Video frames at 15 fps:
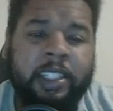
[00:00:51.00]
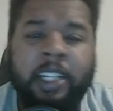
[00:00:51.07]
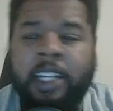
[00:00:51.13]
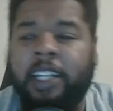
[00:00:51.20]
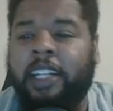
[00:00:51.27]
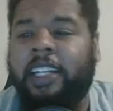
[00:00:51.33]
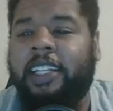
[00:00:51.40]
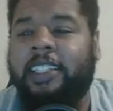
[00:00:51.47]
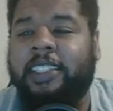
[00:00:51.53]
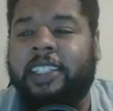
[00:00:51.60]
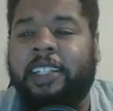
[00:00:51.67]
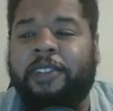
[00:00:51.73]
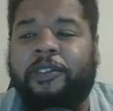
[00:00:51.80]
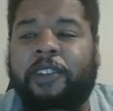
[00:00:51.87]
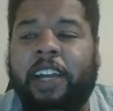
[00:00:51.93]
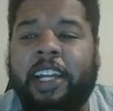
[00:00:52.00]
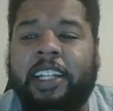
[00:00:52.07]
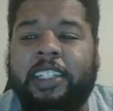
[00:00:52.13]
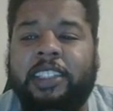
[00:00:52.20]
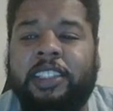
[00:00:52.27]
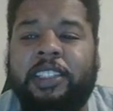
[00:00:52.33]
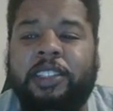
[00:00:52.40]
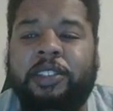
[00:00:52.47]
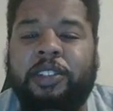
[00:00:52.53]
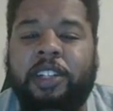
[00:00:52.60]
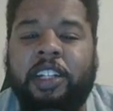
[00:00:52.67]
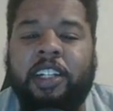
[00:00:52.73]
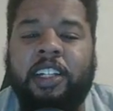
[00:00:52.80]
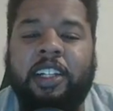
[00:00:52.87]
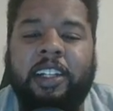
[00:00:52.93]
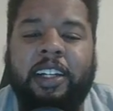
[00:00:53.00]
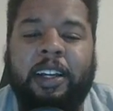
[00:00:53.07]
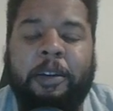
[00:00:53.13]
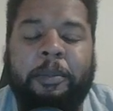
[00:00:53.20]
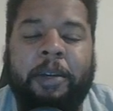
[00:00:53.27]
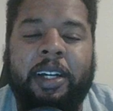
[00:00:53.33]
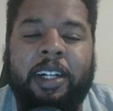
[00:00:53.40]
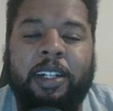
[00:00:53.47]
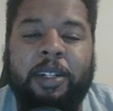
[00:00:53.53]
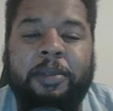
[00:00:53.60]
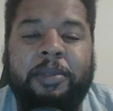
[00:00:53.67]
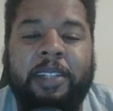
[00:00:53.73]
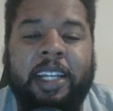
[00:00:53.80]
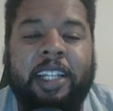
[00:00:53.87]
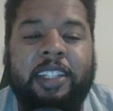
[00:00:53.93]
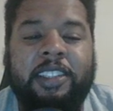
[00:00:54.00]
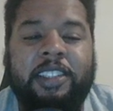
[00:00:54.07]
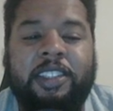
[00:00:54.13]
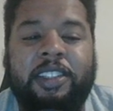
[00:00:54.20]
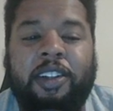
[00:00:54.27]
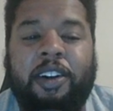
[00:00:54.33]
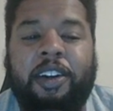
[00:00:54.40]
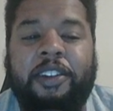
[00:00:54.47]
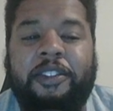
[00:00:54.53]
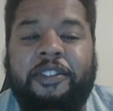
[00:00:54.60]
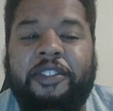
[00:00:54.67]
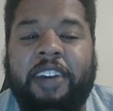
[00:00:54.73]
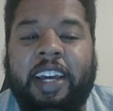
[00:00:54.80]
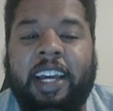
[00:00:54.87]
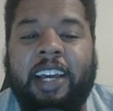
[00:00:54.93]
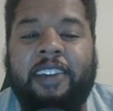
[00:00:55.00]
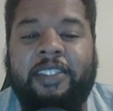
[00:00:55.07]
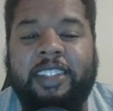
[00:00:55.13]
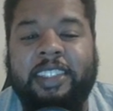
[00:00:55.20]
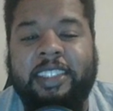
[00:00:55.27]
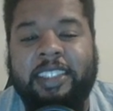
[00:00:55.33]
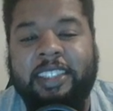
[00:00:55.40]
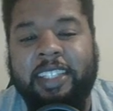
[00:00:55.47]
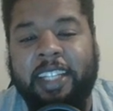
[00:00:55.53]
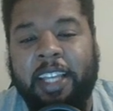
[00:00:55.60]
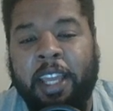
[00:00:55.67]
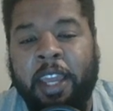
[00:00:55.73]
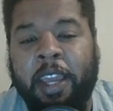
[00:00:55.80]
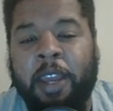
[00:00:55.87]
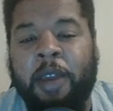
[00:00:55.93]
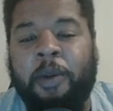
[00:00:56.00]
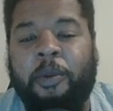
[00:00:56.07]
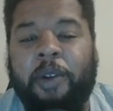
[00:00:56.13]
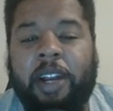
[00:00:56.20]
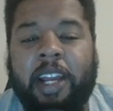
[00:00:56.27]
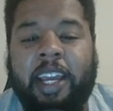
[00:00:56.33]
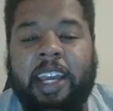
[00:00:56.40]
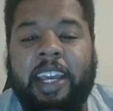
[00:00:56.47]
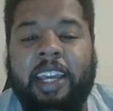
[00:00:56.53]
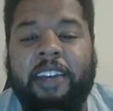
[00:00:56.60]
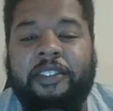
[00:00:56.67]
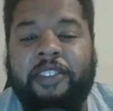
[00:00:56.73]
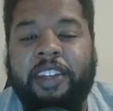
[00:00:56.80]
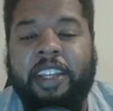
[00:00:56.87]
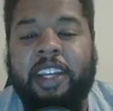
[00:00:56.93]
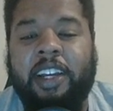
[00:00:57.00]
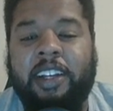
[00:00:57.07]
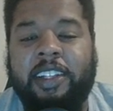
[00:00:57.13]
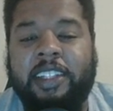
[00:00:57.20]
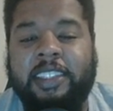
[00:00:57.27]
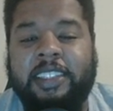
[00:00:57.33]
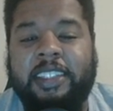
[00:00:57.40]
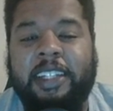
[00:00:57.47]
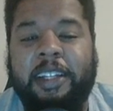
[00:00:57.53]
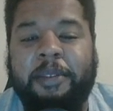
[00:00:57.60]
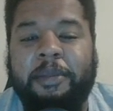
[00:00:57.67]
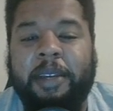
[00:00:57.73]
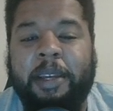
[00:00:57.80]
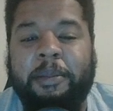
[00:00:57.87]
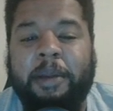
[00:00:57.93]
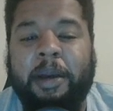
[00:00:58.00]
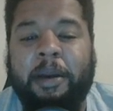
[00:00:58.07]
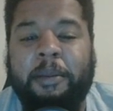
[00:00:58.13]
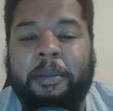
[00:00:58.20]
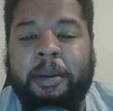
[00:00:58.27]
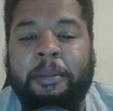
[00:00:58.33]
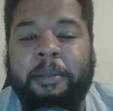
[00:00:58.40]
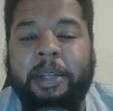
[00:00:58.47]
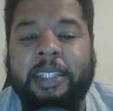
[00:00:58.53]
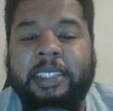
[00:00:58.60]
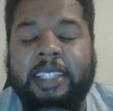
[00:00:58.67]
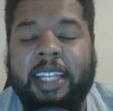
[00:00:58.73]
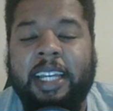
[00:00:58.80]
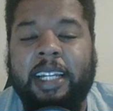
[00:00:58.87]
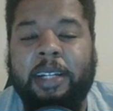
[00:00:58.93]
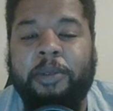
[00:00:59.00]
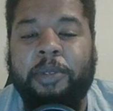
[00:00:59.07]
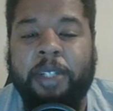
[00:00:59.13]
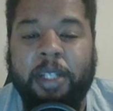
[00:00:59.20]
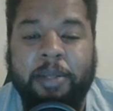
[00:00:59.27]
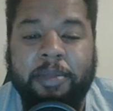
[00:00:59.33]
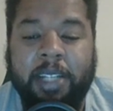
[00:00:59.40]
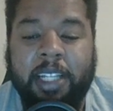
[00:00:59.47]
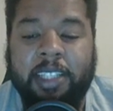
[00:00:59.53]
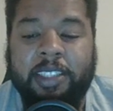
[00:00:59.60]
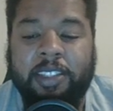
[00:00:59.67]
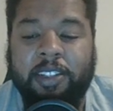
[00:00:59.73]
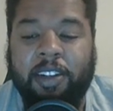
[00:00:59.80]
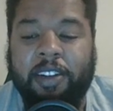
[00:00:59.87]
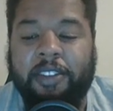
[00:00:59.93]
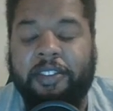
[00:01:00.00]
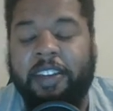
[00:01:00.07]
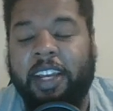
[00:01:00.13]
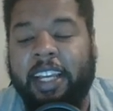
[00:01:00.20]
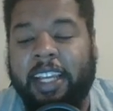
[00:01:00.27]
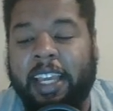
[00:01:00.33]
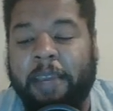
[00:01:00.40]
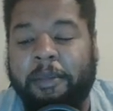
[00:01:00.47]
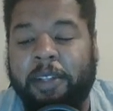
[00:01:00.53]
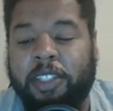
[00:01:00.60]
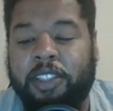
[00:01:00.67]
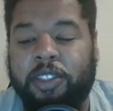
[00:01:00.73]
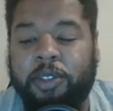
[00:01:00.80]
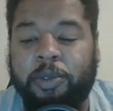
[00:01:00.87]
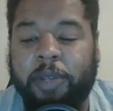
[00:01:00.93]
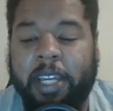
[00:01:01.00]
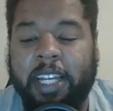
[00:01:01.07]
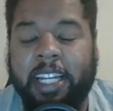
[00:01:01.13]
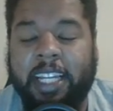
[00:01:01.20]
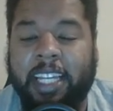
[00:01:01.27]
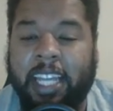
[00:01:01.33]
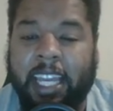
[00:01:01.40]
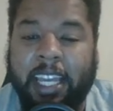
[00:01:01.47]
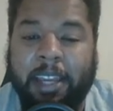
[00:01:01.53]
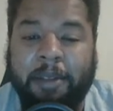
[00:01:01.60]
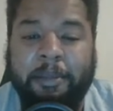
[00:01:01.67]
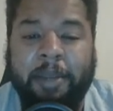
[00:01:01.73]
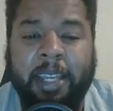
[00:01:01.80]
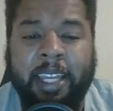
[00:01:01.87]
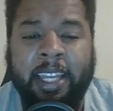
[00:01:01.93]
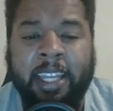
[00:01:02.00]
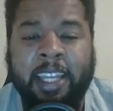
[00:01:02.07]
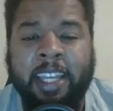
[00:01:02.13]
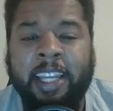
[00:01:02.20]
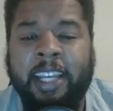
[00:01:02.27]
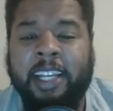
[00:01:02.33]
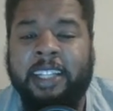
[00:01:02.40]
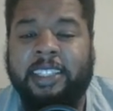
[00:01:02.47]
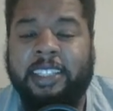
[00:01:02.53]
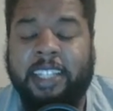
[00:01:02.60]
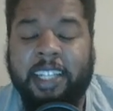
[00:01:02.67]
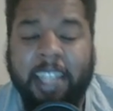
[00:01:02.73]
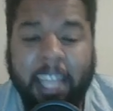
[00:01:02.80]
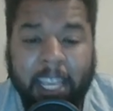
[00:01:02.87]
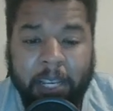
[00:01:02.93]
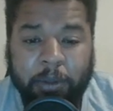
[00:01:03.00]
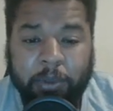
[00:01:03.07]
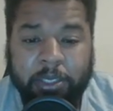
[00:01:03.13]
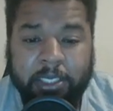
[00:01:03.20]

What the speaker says: Let's get right into my updated starting five and see what I had for y'all yesterday, man. My best lineup with updated starting five gave me 289, man. Tonight was